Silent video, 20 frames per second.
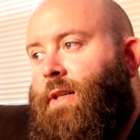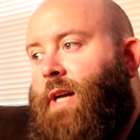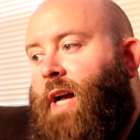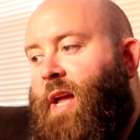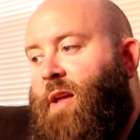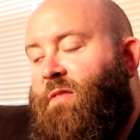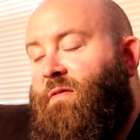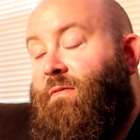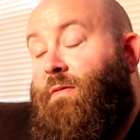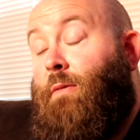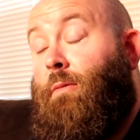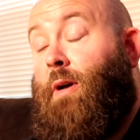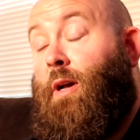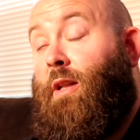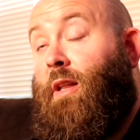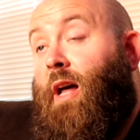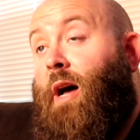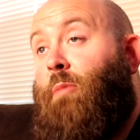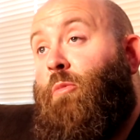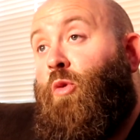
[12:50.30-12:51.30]
I am a
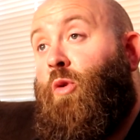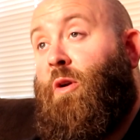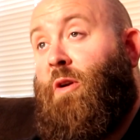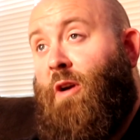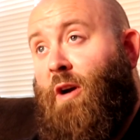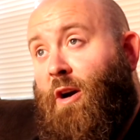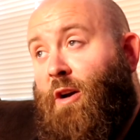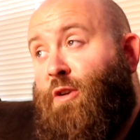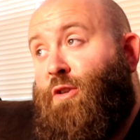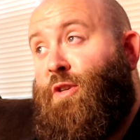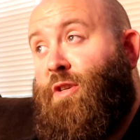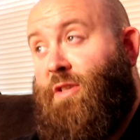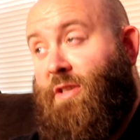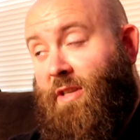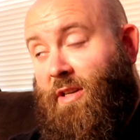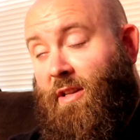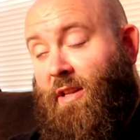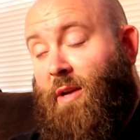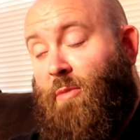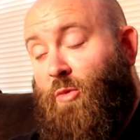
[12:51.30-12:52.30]
lot more cautious
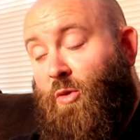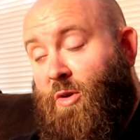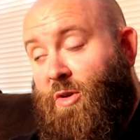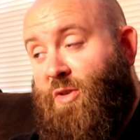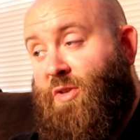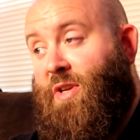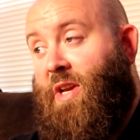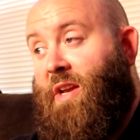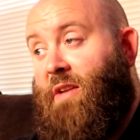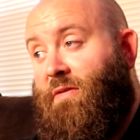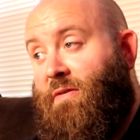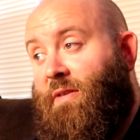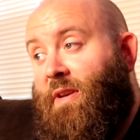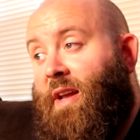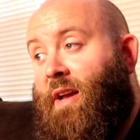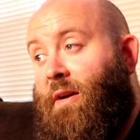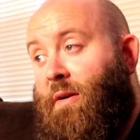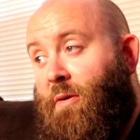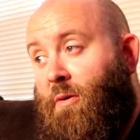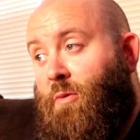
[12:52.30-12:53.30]
and a lot more safe
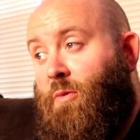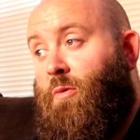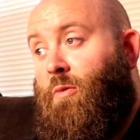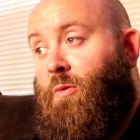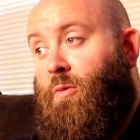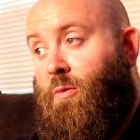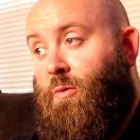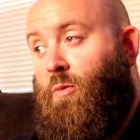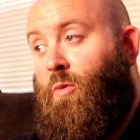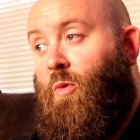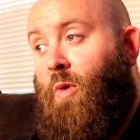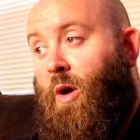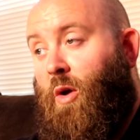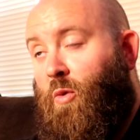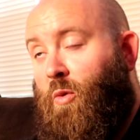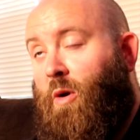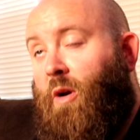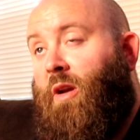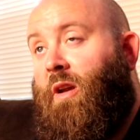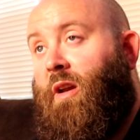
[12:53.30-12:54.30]
now while
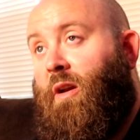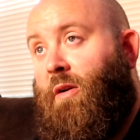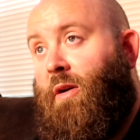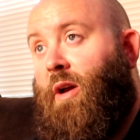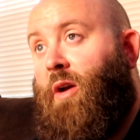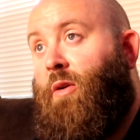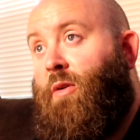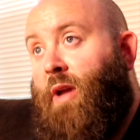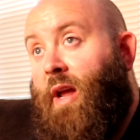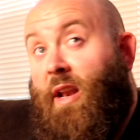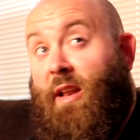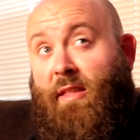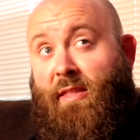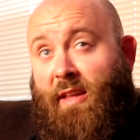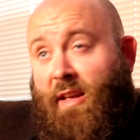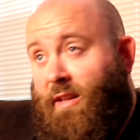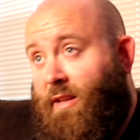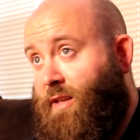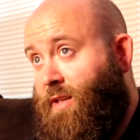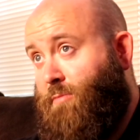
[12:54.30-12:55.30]
working around
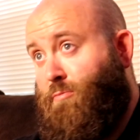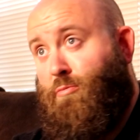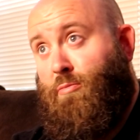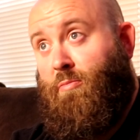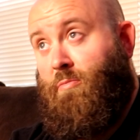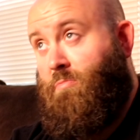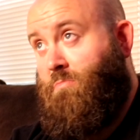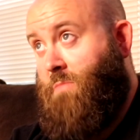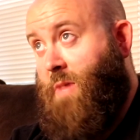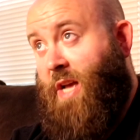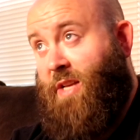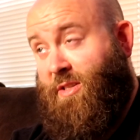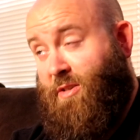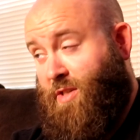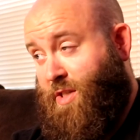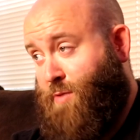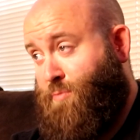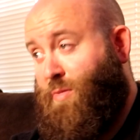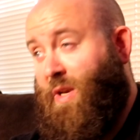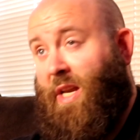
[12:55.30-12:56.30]
anything that has a
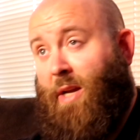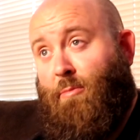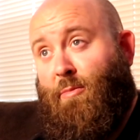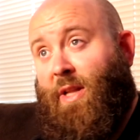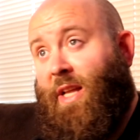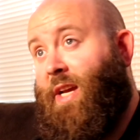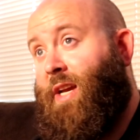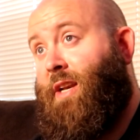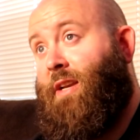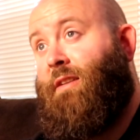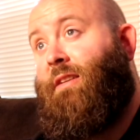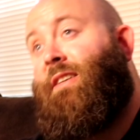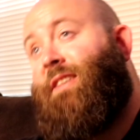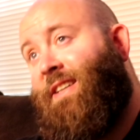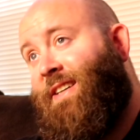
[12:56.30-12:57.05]
spinning blade.